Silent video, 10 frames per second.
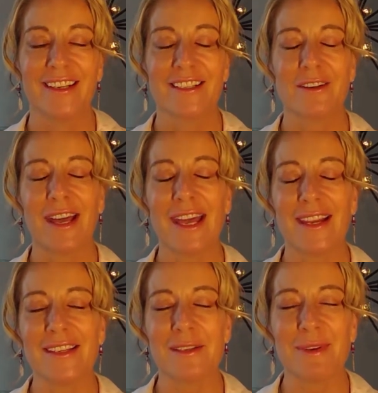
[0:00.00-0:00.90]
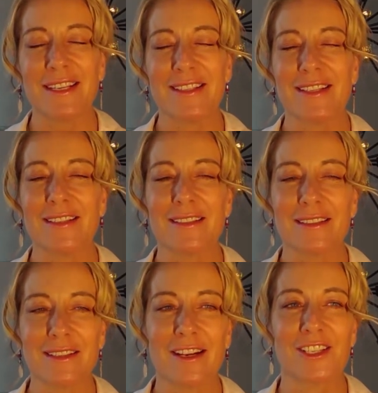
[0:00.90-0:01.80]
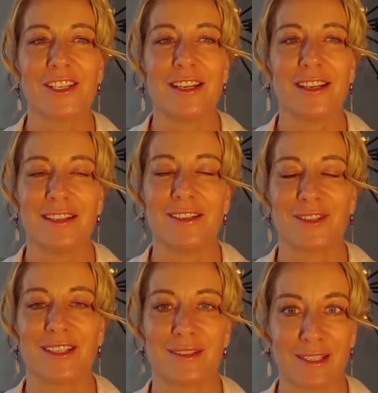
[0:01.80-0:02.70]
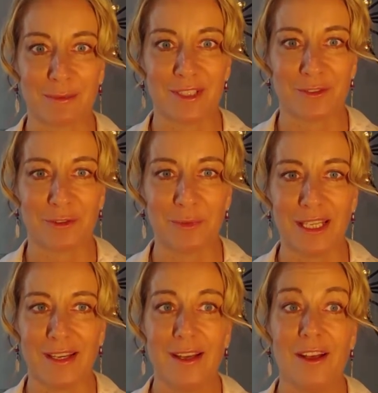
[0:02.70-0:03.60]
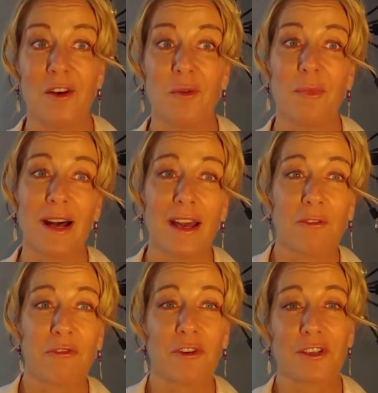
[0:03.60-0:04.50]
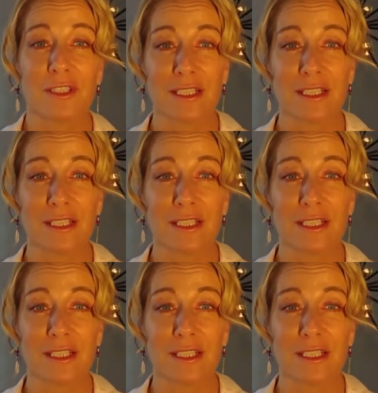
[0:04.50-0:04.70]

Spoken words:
So energy medicine is such an interesting subject for me. My first